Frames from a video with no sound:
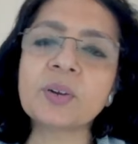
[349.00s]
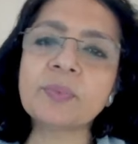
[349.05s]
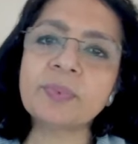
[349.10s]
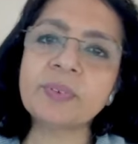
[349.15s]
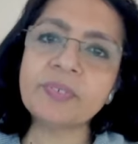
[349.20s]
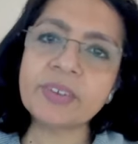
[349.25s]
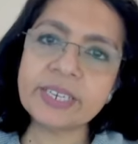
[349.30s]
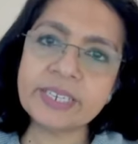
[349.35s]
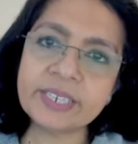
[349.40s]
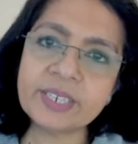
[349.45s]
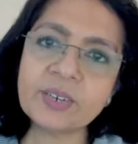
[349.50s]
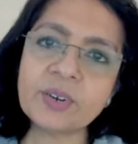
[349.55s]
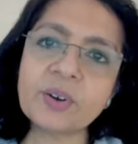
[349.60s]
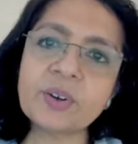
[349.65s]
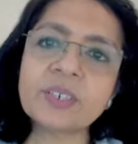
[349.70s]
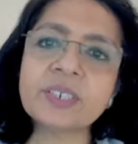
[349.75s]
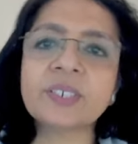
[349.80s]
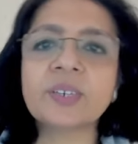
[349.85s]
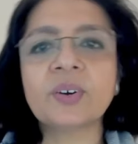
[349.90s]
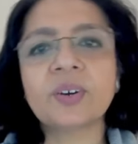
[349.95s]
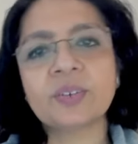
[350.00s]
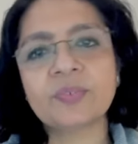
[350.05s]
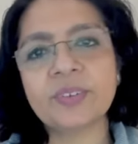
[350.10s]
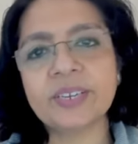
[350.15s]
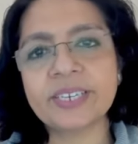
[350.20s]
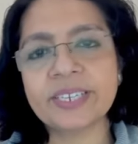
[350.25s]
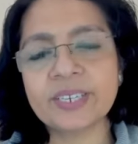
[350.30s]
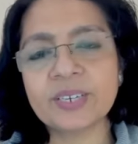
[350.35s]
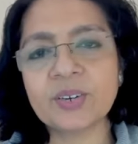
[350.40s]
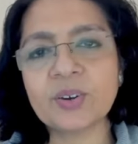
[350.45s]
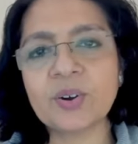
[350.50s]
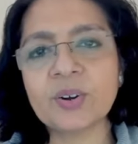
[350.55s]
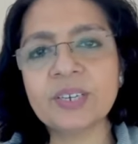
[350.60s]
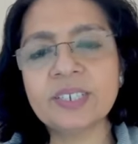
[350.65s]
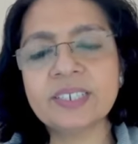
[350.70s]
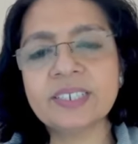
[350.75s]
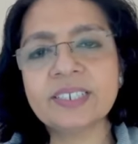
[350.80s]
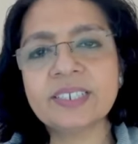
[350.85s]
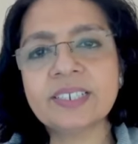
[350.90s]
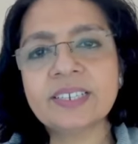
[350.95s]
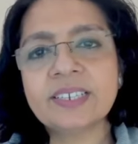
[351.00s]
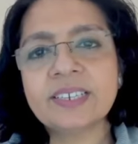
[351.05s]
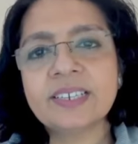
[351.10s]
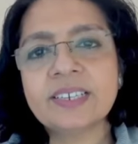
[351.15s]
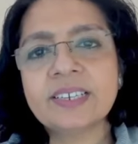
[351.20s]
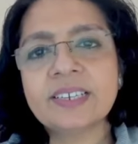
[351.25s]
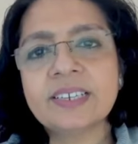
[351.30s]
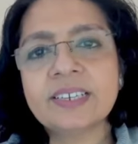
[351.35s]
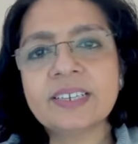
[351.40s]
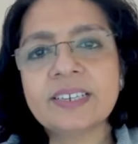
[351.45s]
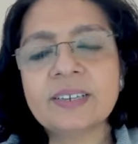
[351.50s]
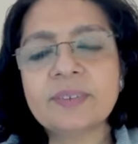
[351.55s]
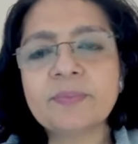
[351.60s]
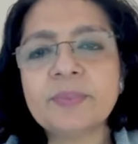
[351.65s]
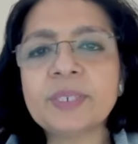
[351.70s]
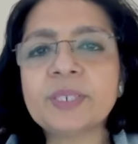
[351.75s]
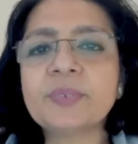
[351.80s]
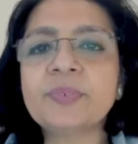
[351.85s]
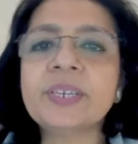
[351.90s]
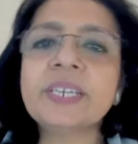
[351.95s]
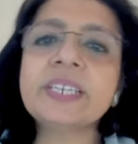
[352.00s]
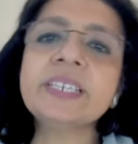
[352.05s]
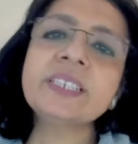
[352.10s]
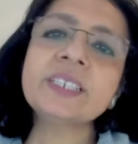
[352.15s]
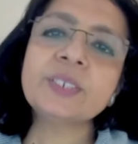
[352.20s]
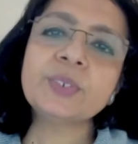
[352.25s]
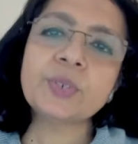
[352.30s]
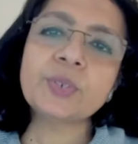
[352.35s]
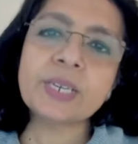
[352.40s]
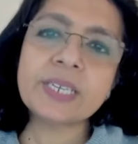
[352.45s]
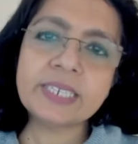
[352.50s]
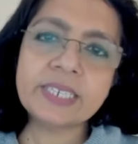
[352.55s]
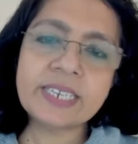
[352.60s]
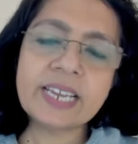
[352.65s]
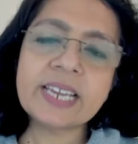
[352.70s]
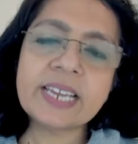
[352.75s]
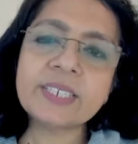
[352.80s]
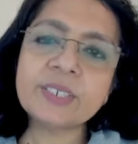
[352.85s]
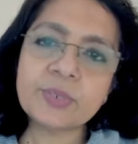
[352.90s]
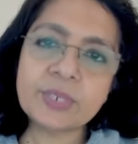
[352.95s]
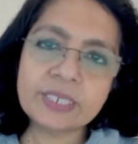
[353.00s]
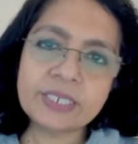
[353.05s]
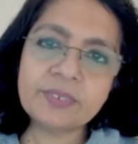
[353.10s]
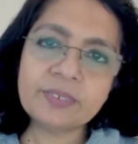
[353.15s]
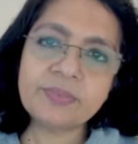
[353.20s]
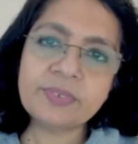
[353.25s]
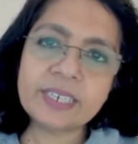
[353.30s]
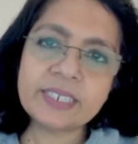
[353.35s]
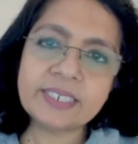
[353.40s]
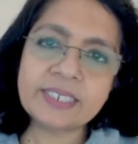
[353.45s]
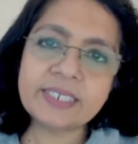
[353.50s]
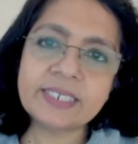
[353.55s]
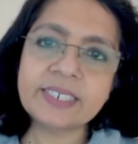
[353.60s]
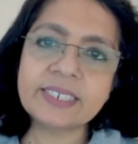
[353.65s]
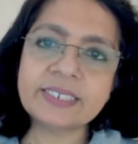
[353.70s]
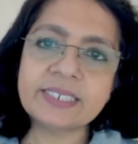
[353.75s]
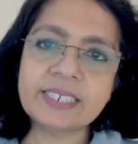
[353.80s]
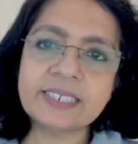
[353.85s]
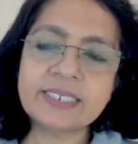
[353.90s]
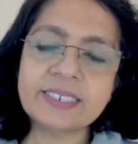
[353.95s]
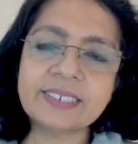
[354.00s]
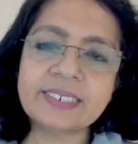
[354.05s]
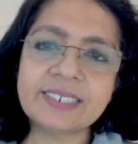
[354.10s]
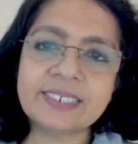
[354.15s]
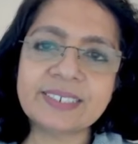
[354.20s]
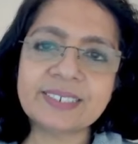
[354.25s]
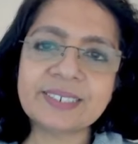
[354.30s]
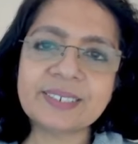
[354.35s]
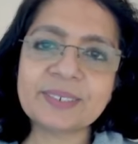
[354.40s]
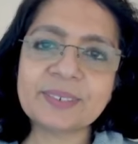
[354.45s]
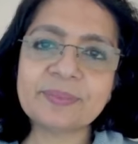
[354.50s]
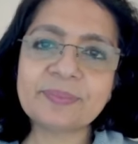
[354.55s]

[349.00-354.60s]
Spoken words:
be very hot or very cold, between 20 and 25 degrees Celsius.